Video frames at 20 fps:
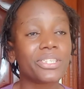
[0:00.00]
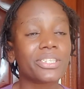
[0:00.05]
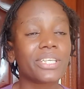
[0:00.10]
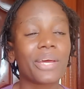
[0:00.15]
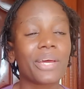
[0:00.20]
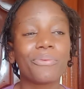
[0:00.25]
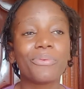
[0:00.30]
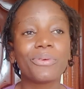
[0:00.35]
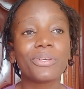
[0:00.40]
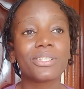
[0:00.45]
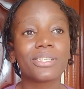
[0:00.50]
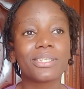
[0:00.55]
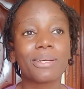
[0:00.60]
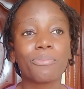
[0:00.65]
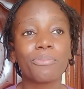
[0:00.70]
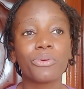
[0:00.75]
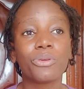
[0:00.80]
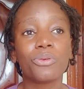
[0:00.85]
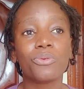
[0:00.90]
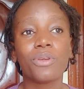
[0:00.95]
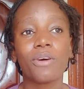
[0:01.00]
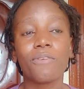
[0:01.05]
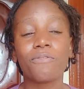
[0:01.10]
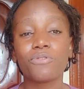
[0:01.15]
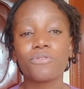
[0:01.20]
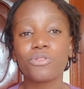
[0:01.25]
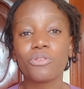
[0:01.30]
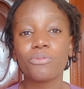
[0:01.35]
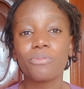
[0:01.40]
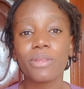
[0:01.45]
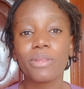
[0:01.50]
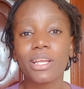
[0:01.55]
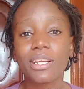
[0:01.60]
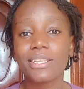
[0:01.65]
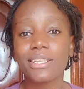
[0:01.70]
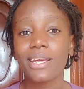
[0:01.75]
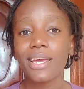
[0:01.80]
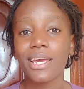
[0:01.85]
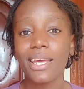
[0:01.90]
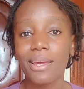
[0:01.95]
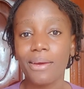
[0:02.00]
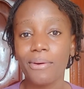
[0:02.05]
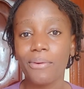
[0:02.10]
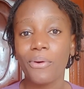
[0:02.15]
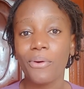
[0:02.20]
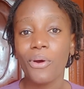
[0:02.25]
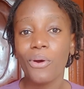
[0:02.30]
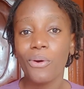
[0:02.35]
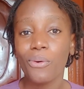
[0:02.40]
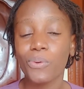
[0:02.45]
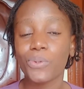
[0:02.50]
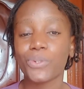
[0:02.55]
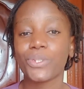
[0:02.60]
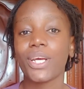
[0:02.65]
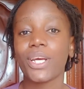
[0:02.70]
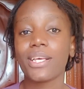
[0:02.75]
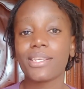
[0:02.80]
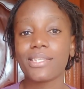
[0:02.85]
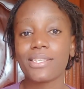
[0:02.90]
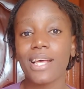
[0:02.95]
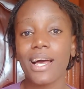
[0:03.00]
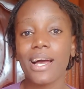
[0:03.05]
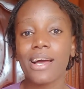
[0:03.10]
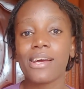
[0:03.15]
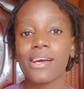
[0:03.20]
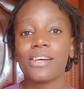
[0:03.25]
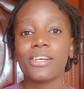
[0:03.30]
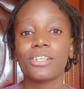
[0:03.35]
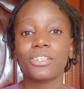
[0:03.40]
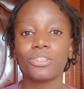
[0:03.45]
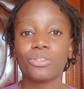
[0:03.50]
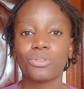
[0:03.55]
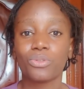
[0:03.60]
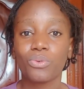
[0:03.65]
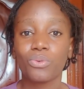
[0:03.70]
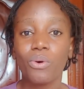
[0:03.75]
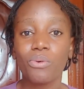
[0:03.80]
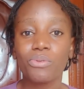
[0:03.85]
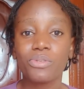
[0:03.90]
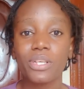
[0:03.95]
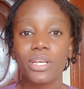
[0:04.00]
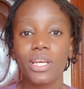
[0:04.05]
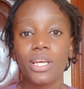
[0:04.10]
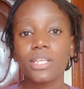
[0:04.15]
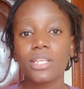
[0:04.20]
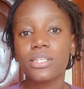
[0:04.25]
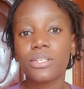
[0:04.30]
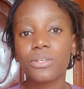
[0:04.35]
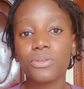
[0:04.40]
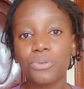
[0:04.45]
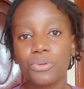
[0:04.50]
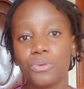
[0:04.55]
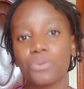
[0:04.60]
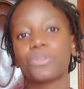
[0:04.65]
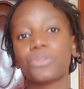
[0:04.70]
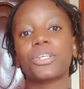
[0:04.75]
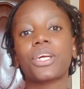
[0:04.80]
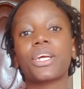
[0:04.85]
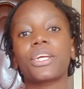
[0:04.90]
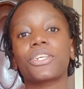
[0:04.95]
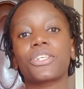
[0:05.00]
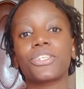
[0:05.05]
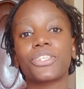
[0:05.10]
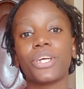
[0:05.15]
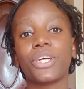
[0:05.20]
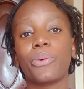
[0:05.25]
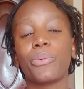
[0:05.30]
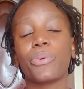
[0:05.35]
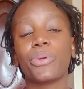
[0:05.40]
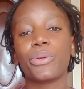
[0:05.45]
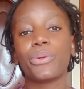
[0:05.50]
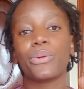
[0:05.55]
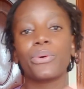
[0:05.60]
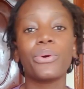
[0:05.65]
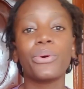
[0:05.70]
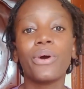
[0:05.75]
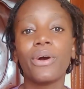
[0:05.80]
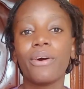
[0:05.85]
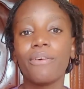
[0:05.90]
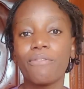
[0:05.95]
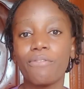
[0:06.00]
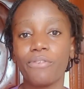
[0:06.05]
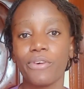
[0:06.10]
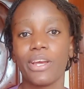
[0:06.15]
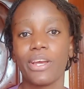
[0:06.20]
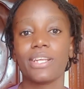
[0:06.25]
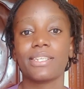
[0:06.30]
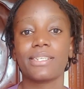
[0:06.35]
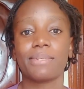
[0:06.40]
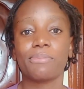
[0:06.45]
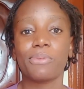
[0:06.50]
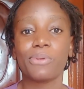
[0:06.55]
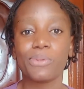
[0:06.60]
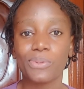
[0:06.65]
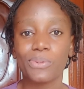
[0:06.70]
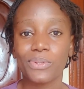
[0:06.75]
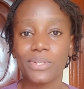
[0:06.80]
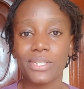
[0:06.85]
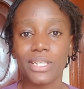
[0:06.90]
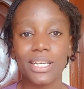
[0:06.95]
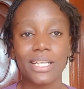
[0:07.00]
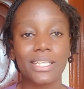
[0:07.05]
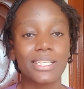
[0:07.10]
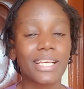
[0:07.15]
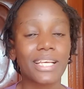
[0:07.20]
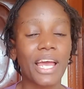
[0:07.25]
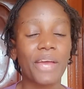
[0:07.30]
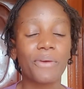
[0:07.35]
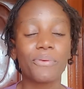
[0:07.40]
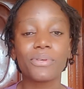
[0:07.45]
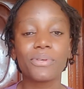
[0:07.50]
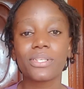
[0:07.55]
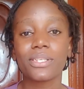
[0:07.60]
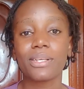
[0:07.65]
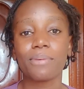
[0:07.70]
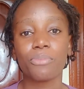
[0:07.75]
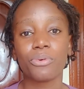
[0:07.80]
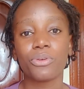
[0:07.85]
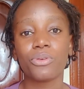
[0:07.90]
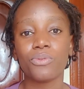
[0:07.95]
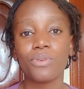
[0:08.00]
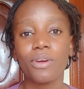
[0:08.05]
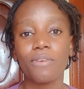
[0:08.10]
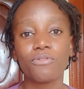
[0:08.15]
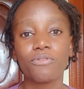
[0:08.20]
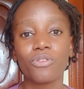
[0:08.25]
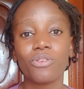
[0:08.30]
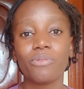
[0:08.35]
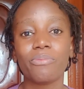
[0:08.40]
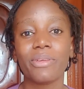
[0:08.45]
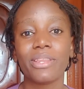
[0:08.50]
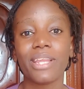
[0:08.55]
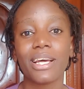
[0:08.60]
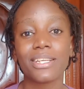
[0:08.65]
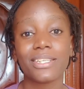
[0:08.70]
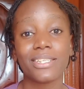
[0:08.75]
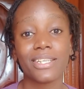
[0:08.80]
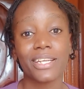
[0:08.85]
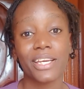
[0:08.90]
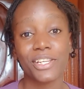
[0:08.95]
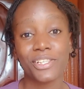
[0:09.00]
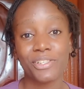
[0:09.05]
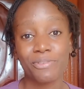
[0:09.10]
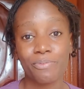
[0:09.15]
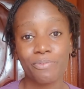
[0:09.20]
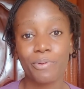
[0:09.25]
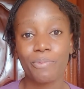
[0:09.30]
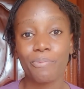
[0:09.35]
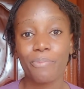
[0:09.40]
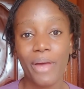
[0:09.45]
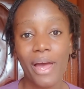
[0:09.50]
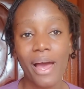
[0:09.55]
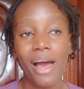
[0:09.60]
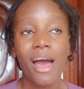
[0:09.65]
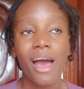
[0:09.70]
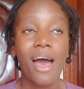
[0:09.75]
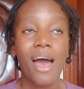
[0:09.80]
I wish somebody would have told me that, hey, ushaza, chukua usingizi, rusha nje ya window, forget about usingizi. I wish somebody would have told me that ningeji prepare